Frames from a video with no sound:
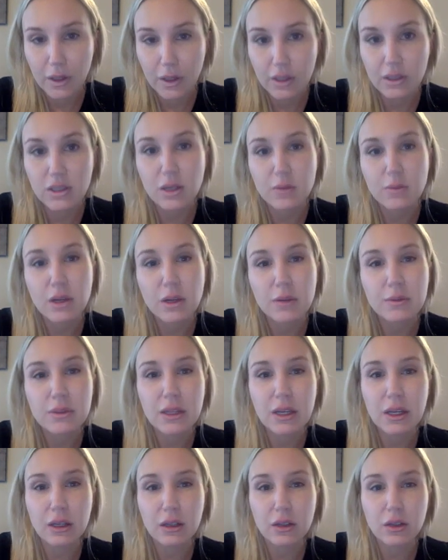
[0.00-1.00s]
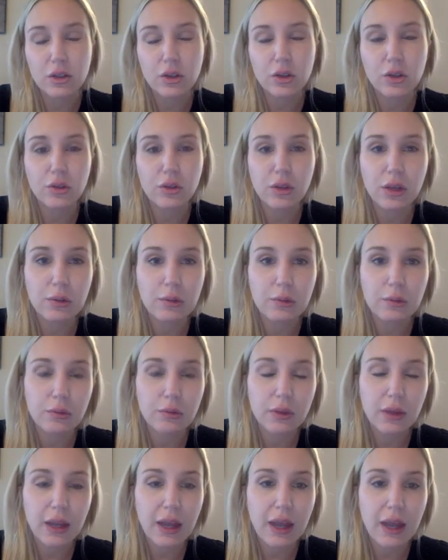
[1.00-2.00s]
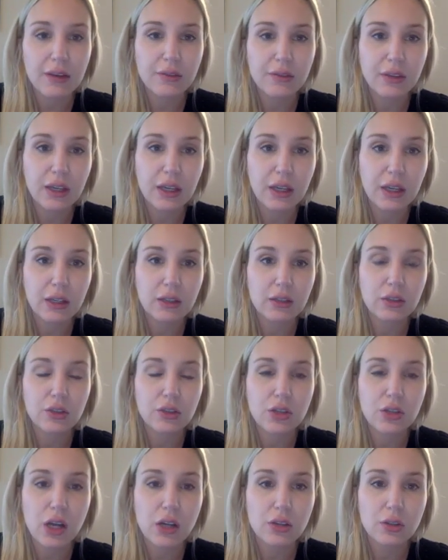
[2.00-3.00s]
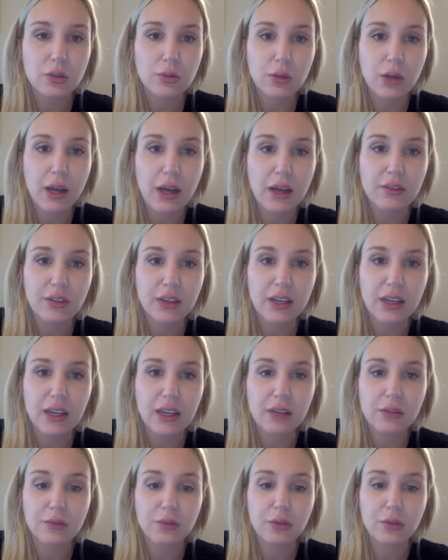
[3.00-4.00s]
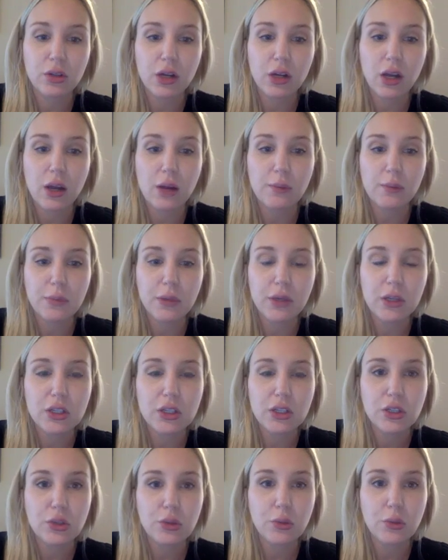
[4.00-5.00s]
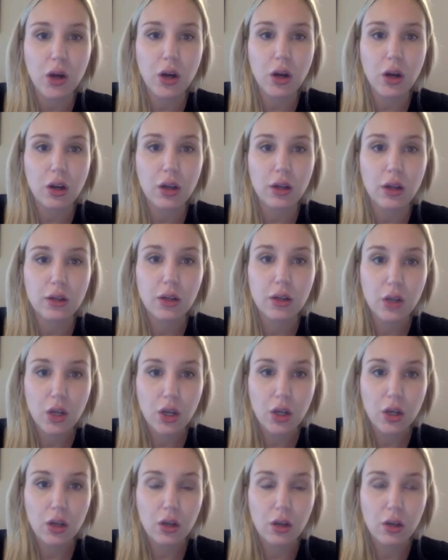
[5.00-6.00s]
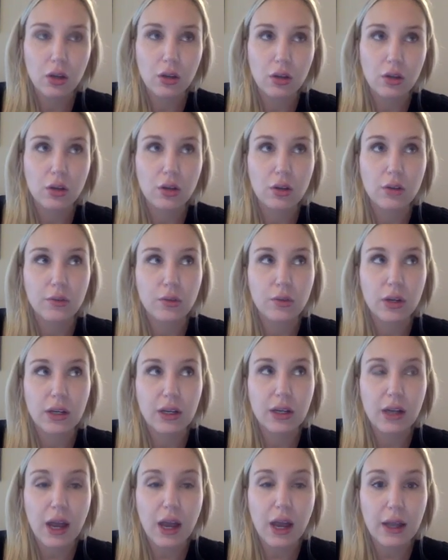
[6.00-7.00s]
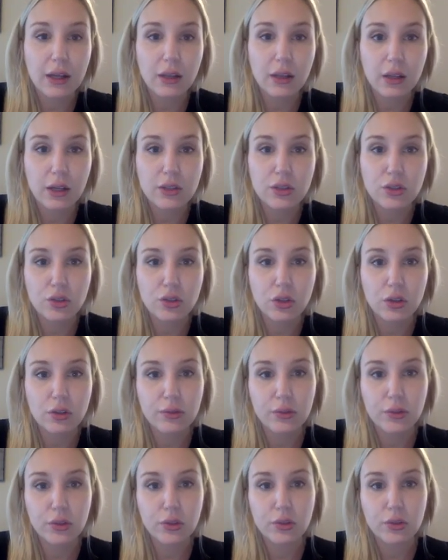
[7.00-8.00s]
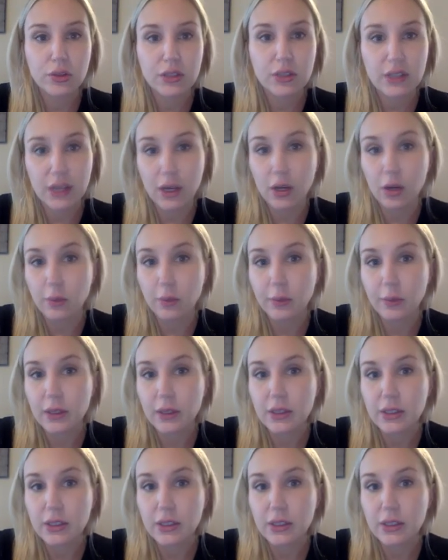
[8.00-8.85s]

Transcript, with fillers: and sometimes they you know they they advocate your doctor will advocate for um, putting you on or avoiding high cholesterol foods to help in